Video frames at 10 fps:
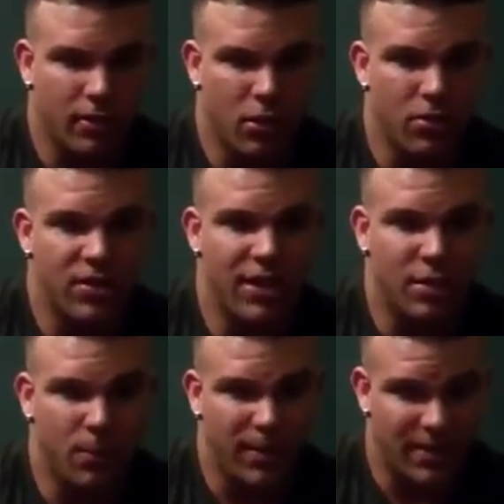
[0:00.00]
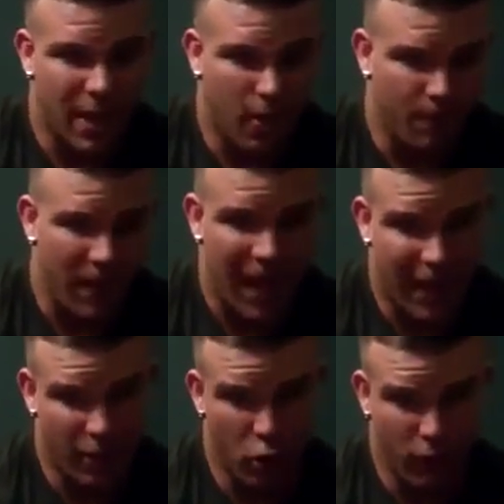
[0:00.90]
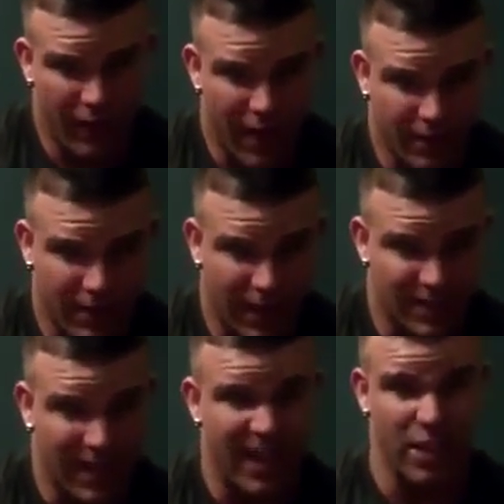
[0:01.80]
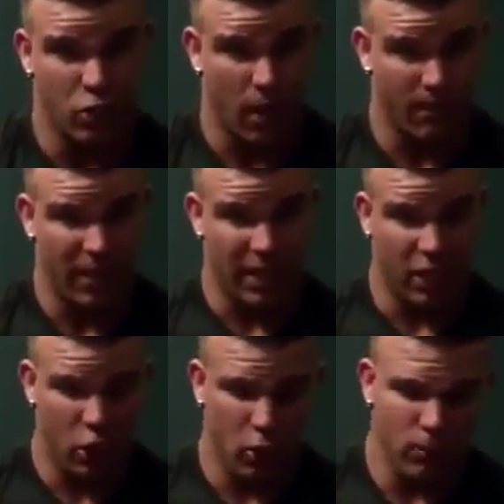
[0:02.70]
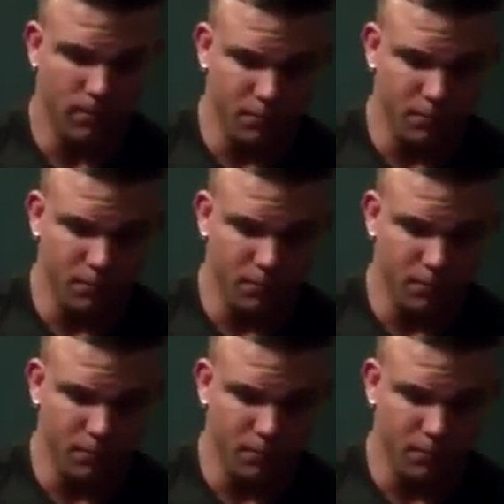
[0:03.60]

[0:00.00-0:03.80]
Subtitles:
So 6 weeks out, I added Nolvadex, like I said, and I dropped the EQ.